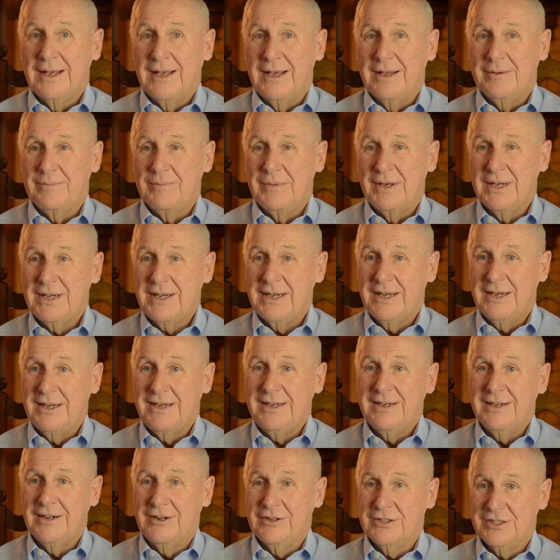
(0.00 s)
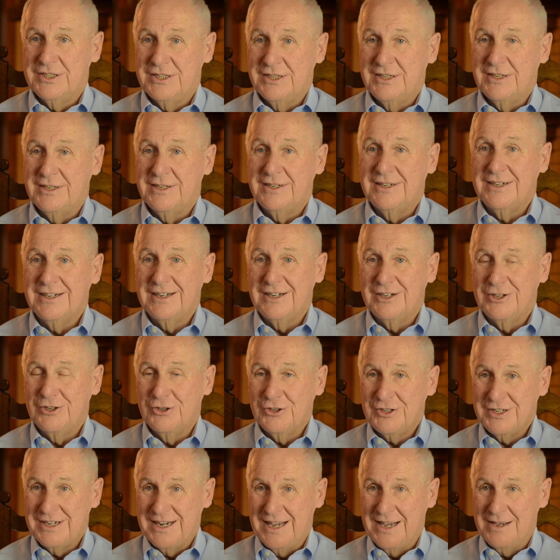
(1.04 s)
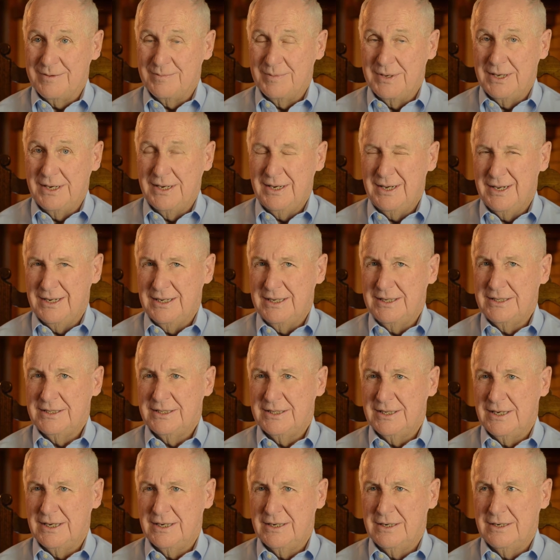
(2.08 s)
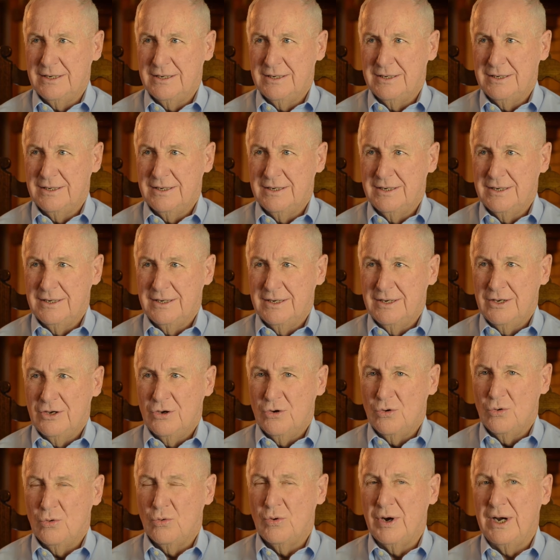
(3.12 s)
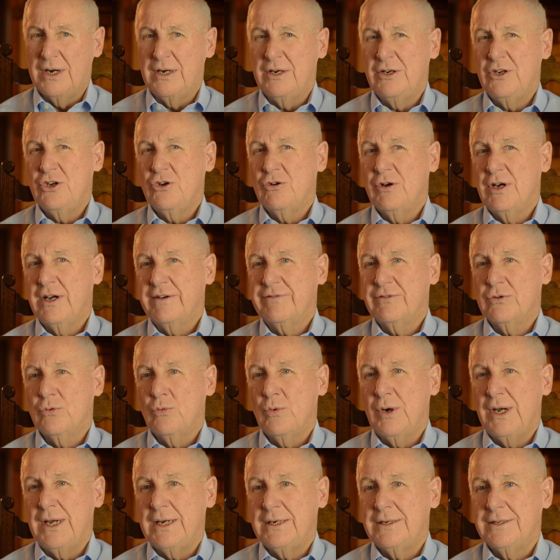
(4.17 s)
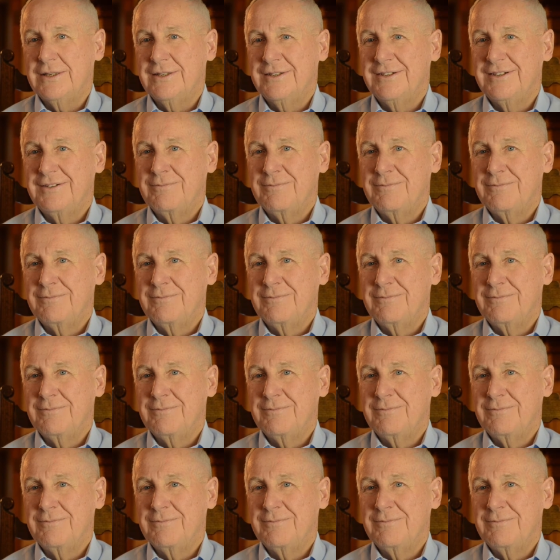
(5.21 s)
And Mickey, our son, looked at me and he said, why do you have to wait?